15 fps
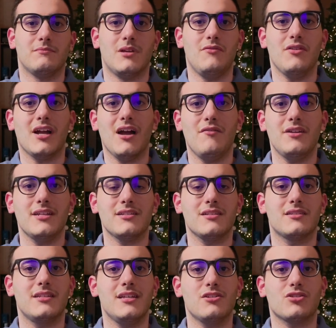If you have an
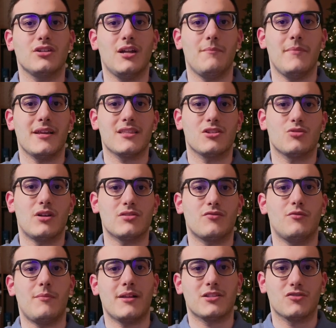SSD, it's going to make the
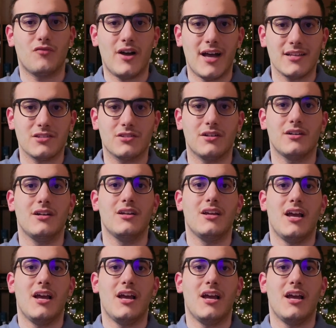transfer much faster,